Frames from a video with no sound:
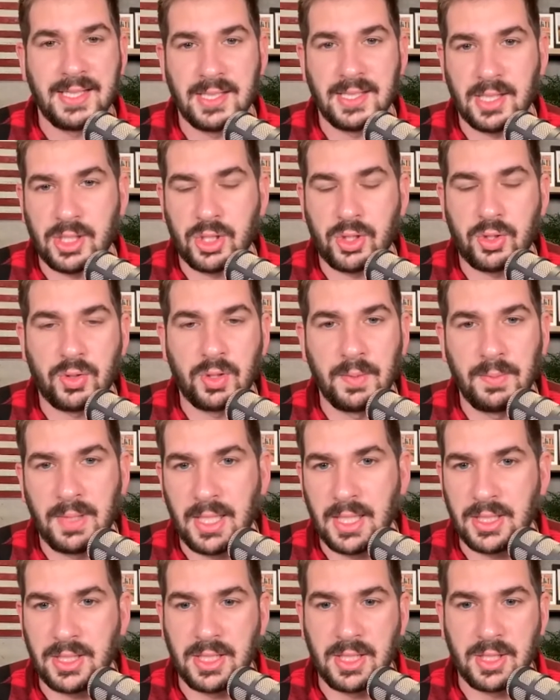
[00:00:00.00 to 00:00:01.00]
It's
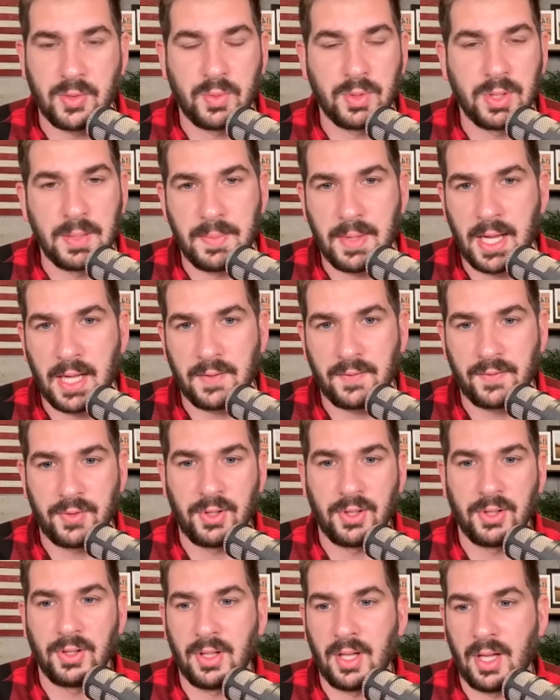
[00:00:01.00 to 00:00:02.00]
extremely itchy. It's really bad for
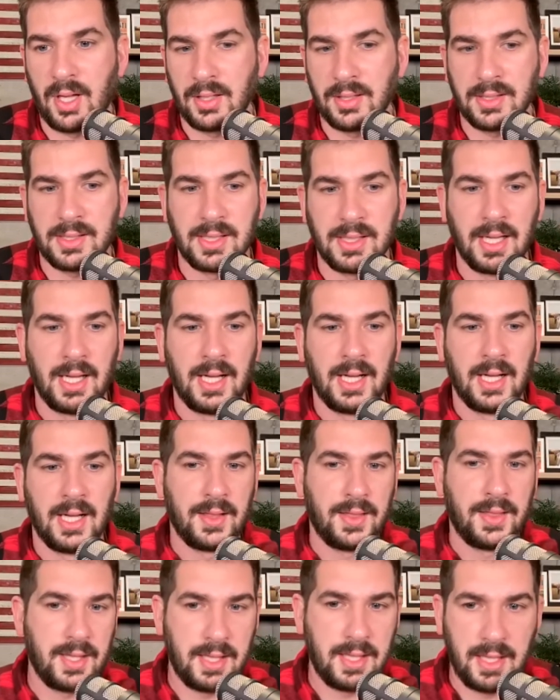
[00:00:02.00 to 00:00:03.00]
your lungs
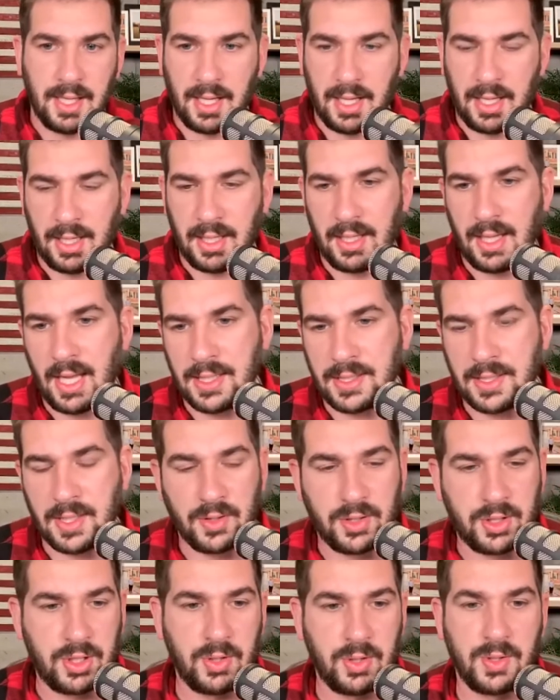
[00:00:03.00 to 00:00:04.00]
the uh,
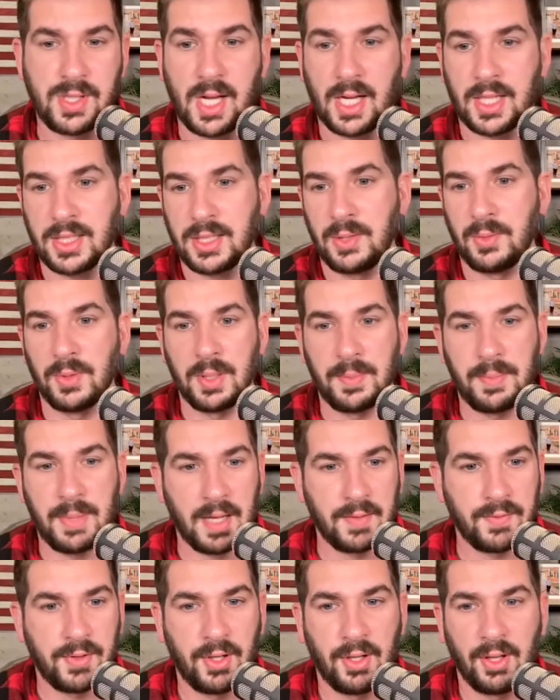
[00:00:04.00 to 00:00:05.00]
SO2 is actually really
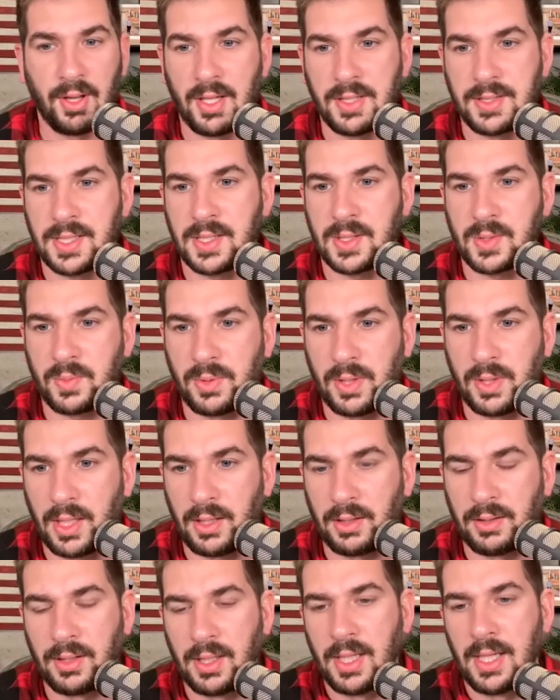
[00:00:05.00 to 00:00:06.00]
bad for your lungs as
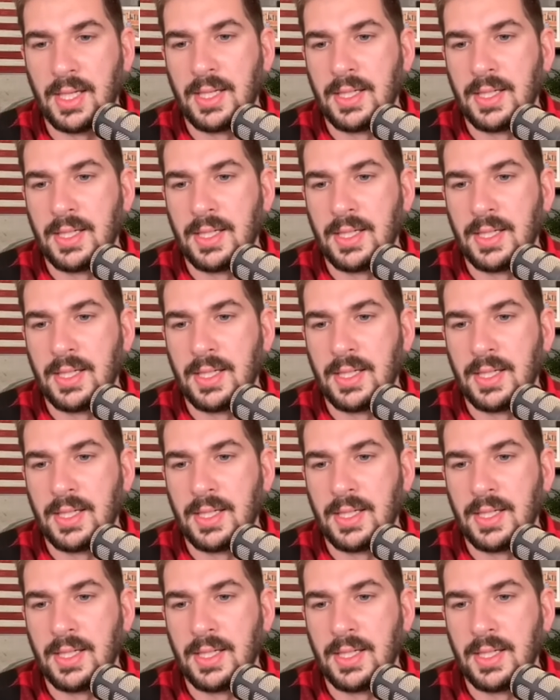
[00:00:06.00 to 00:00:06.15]
well.